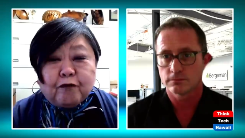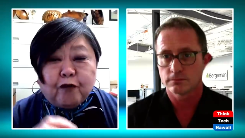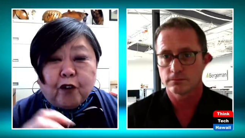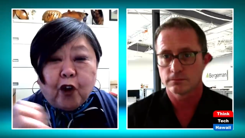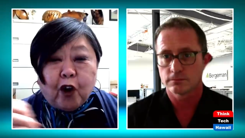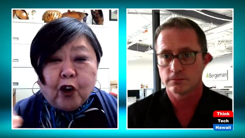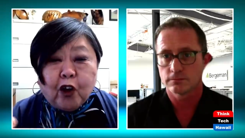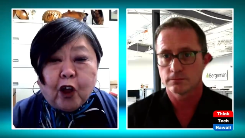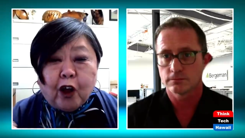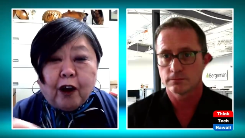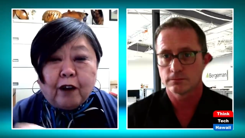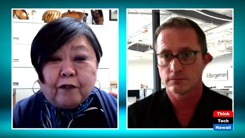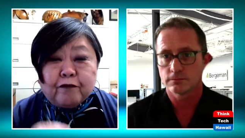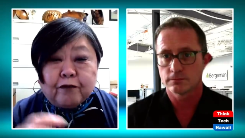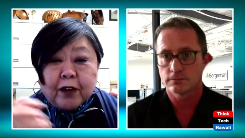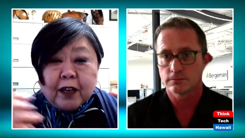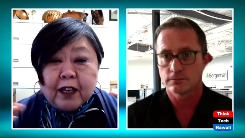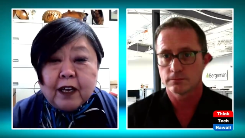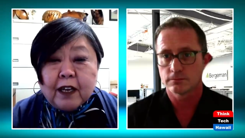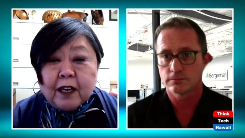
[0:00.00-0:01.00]
Speaker 1: to fall off
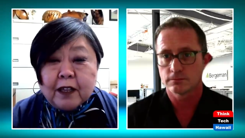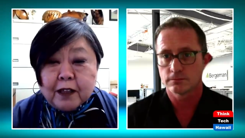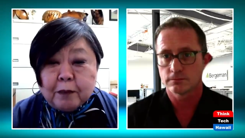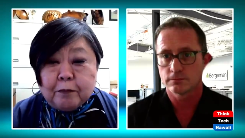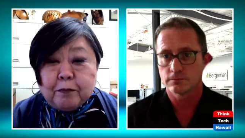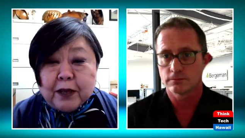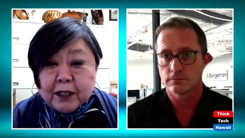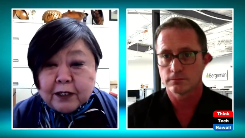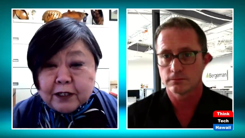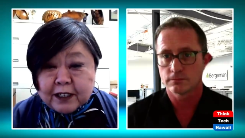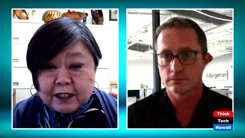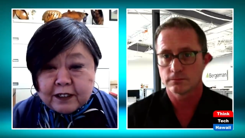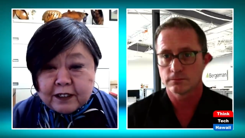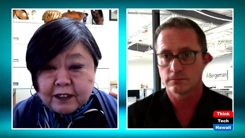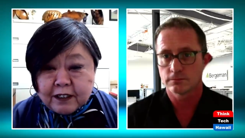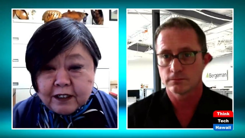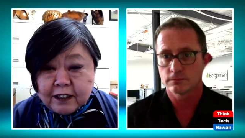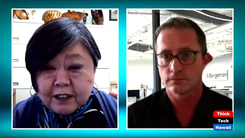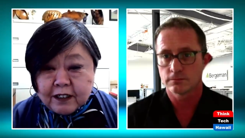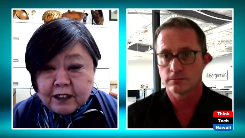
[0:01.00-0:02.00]
the building.
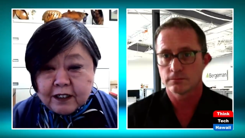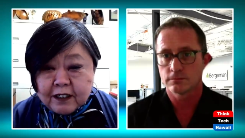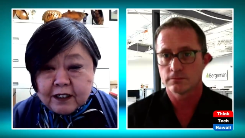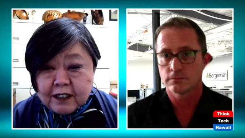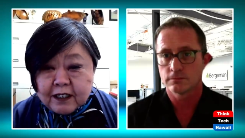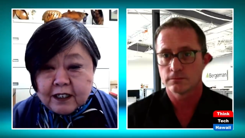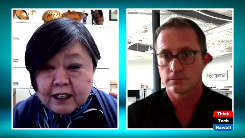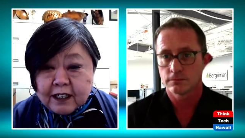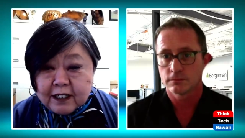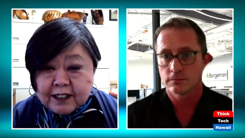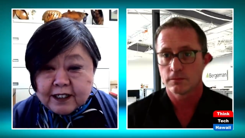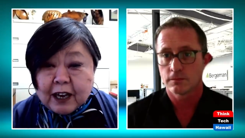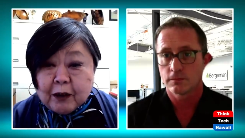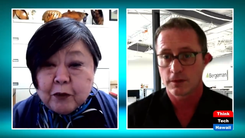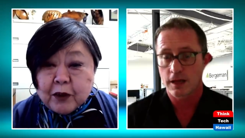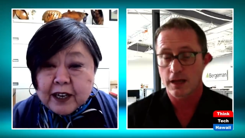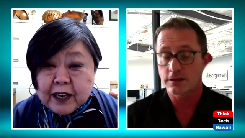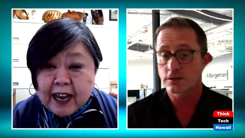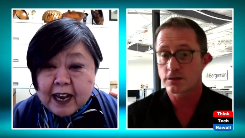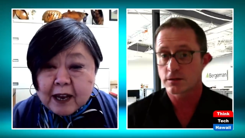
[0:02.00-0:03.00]
Is
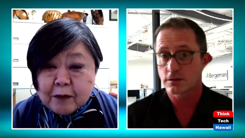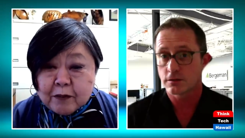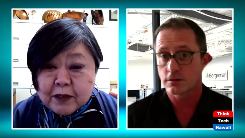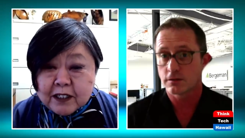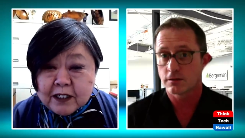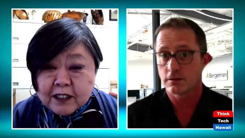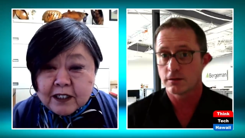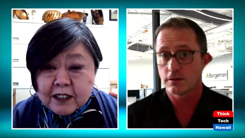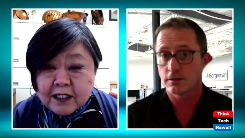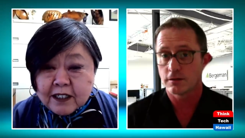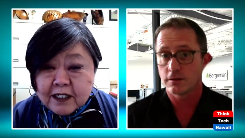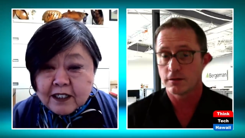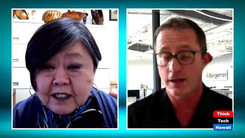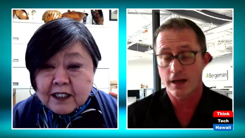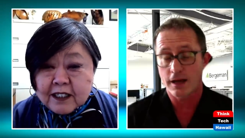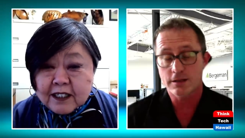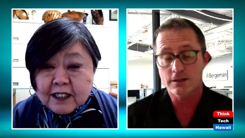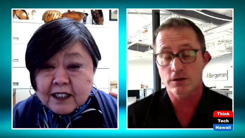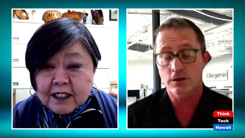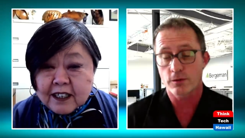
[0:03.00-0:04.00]
that
Speaker 2: that's, what happens?
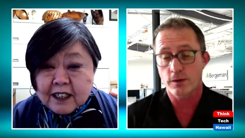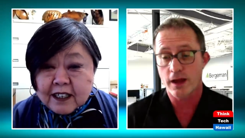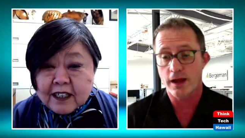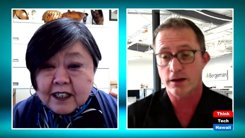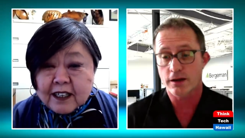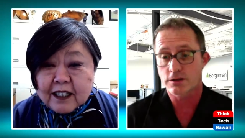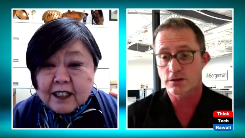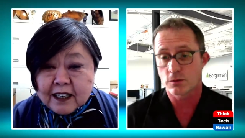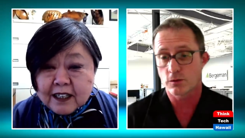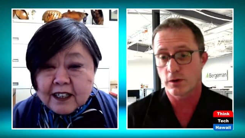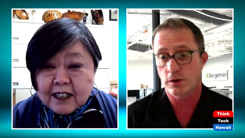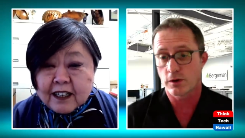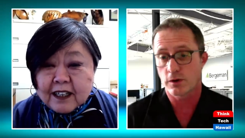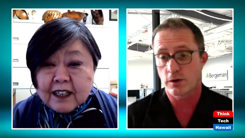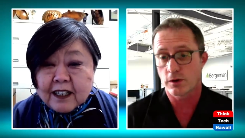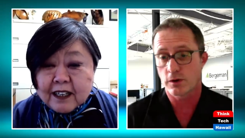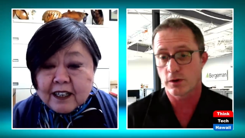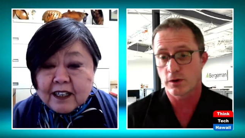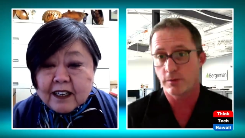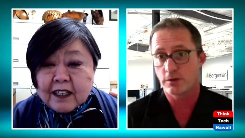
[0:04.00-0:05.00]
That's correct. So what
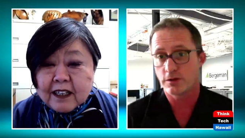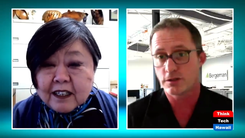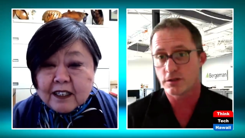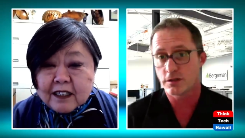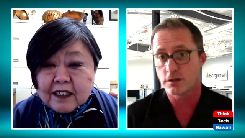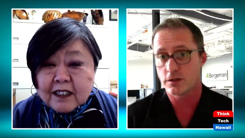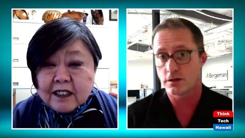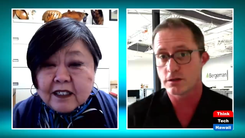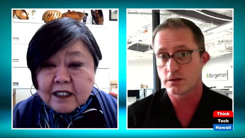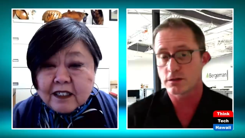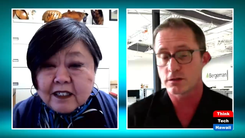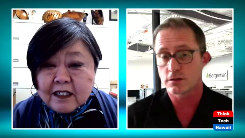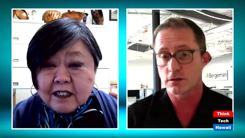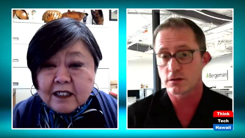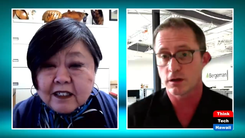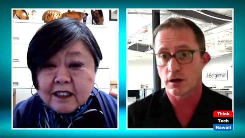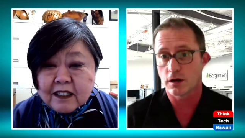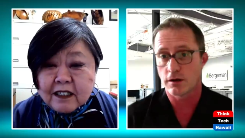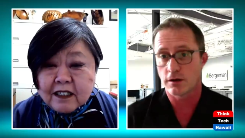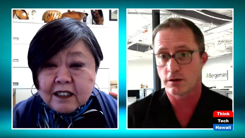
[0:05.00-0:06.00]
happens is
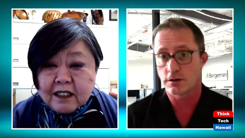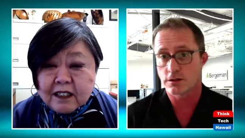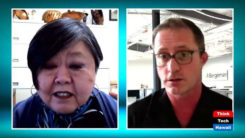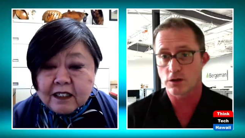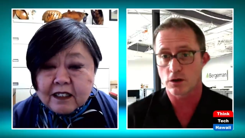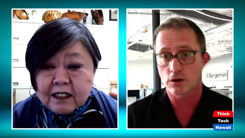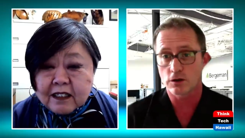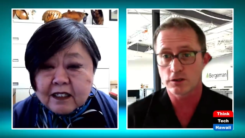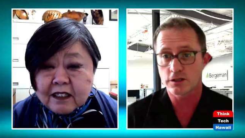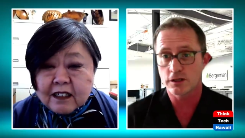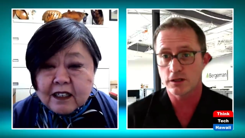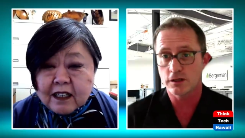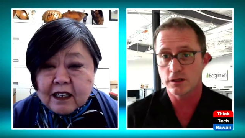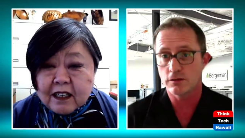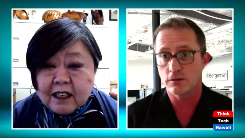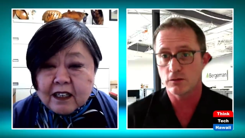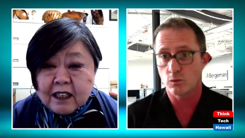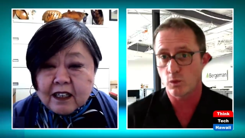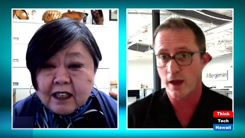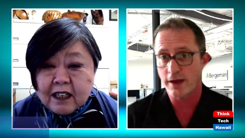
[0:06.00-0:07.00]
uh,
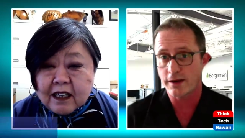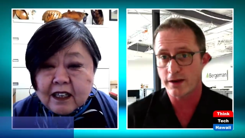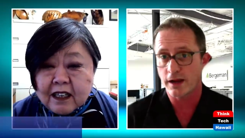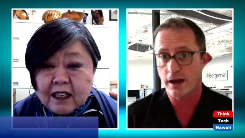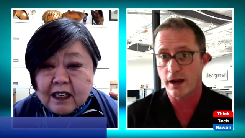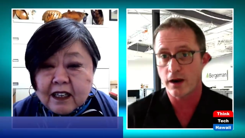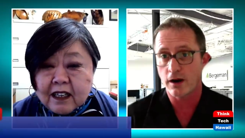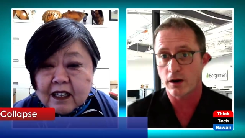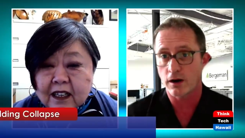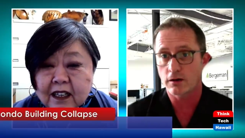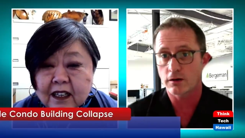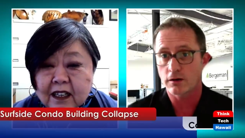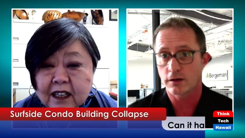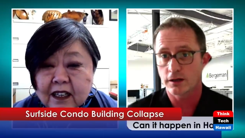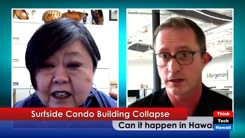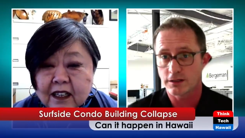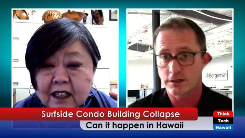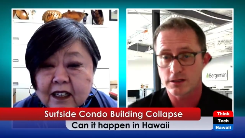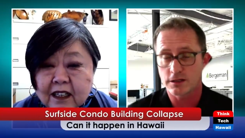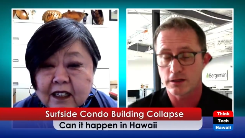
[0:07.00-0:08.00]
salty, wet air
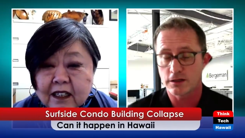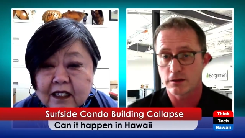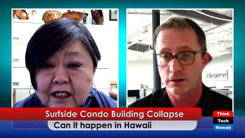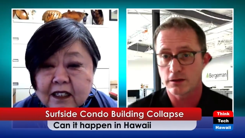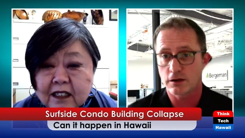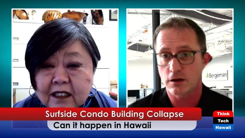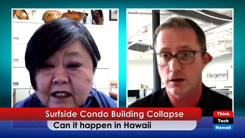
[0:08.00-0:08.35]
gets into the